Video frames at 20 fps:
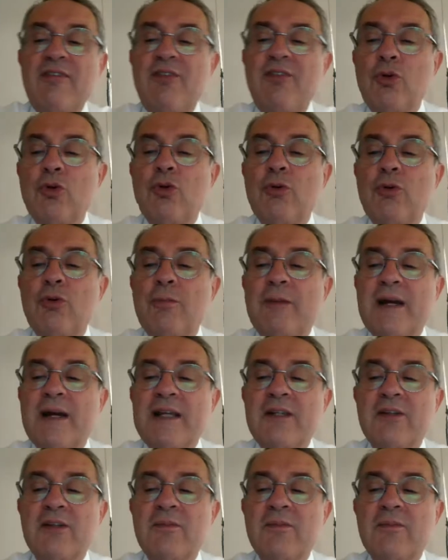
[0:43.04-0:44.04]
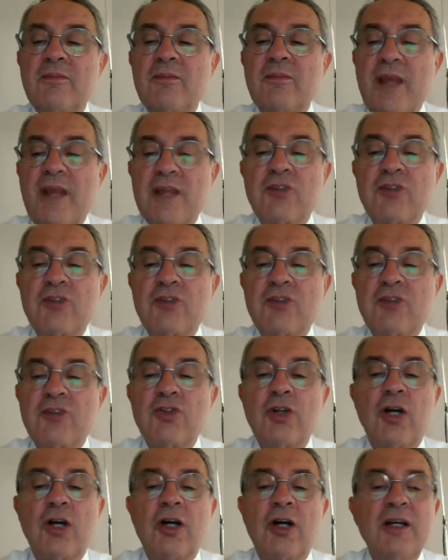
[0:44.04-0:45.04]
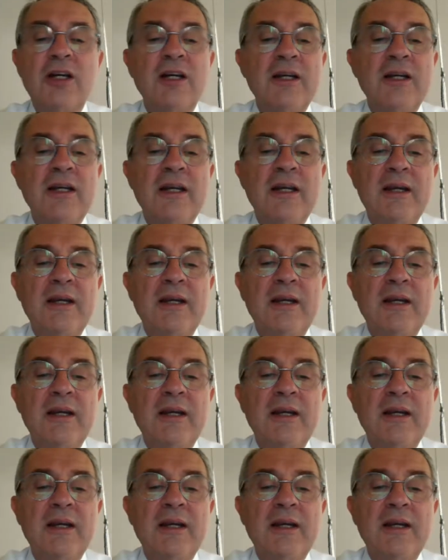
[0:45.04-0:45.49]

give you my talk,